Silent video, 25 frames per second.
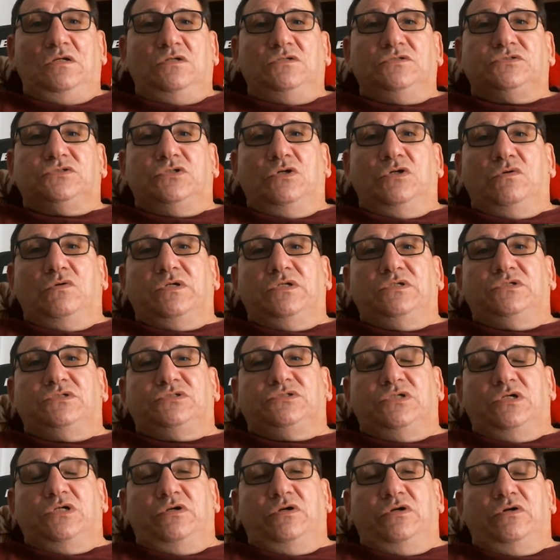so
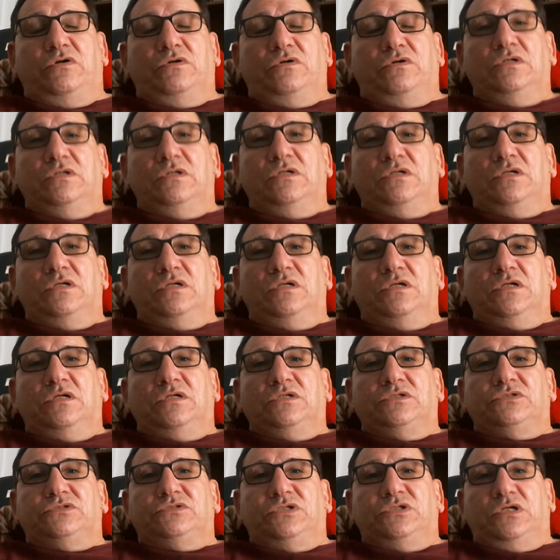consider
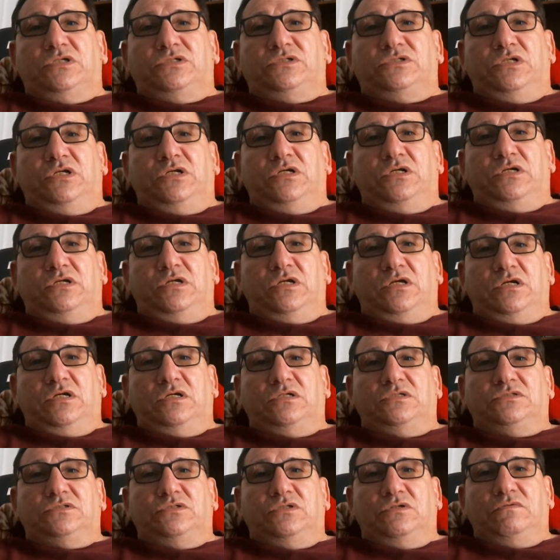16
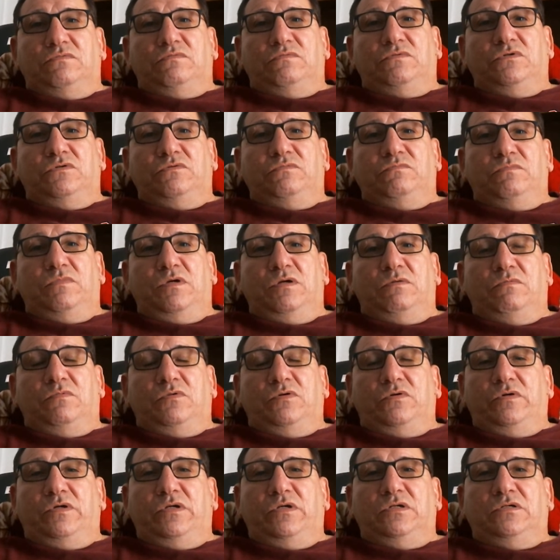gigs of good
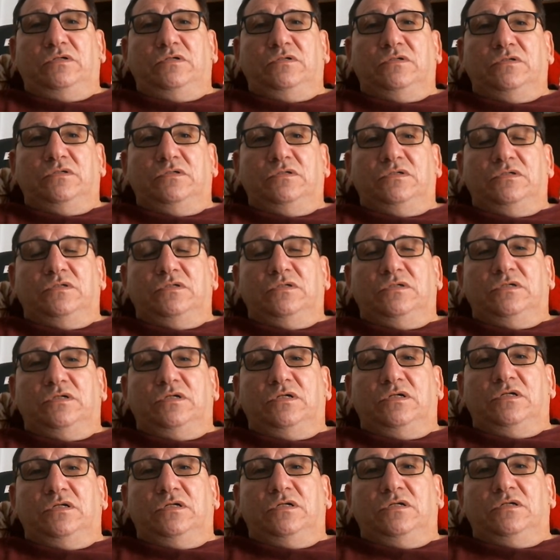memory,
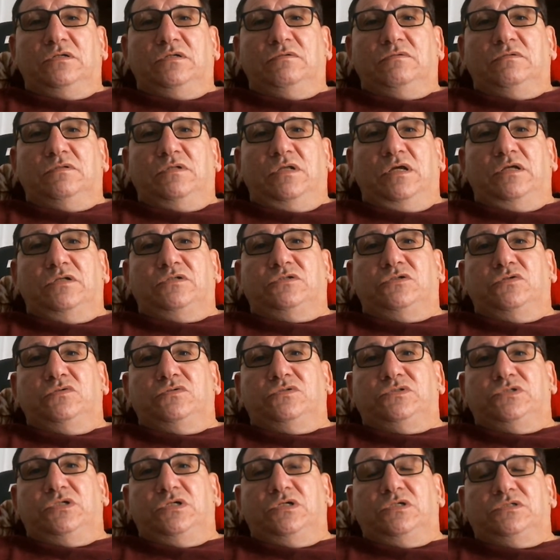like 2
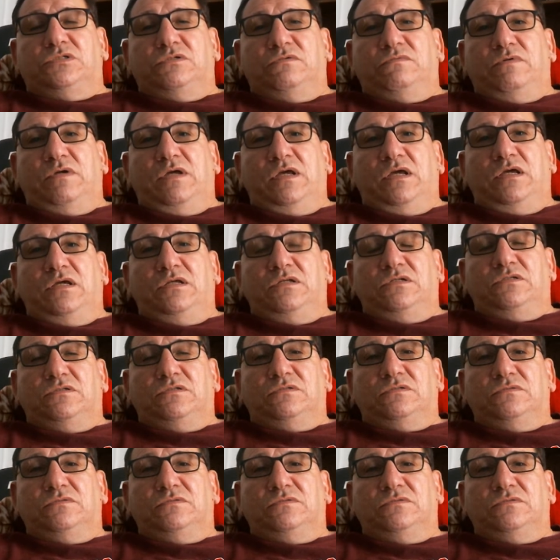sticks of 8,